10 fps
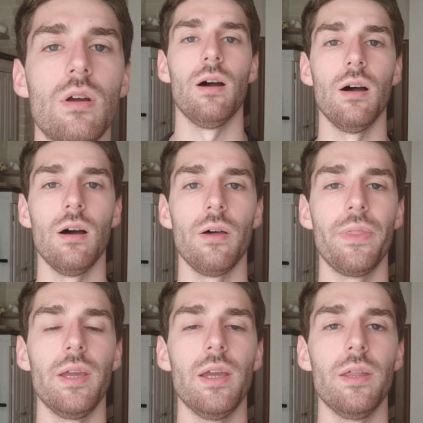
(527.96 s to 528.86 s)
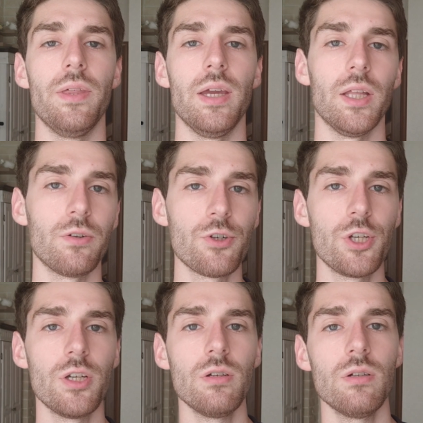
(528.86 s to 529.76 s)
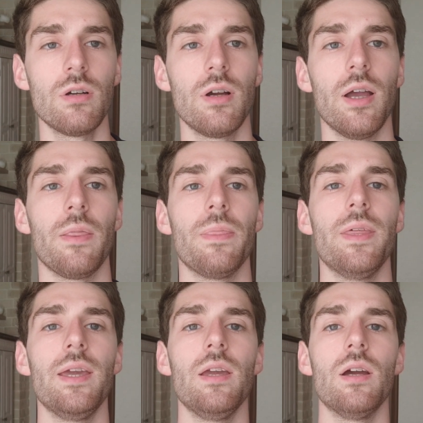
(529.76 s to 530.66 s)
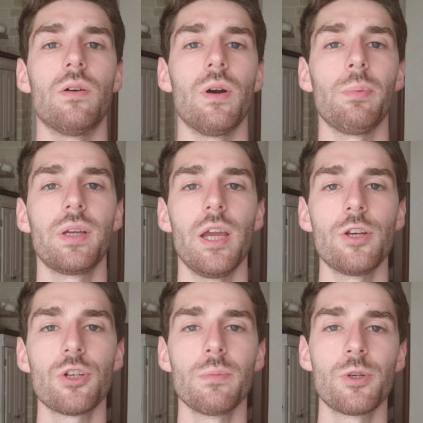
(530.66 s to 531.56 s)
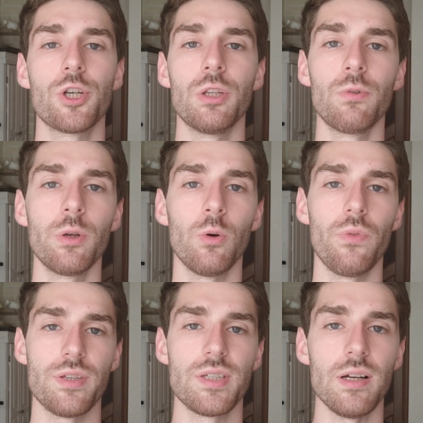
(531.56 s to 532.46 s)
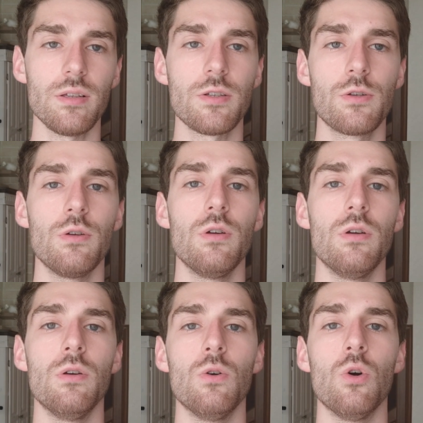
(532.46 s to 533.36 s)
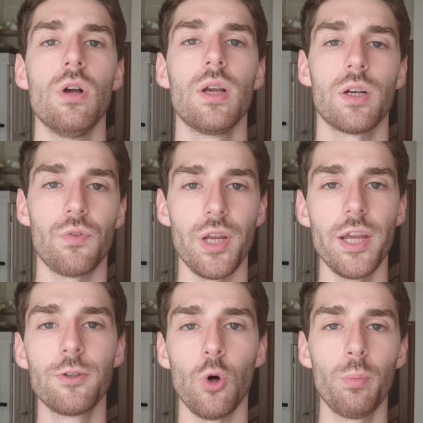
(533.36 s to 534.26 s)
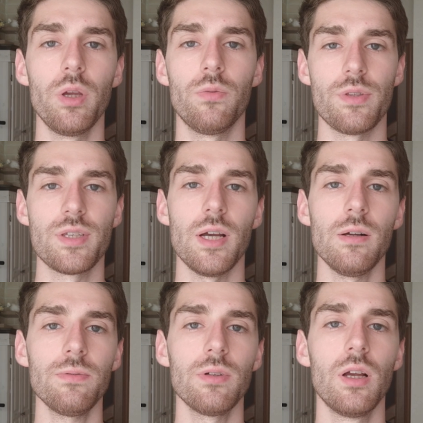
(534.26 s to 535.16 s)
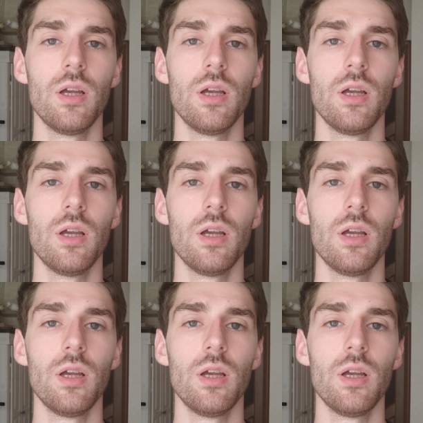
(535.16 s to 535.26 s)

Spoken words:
the energy and the replication machinery of the cells to create copy of itself.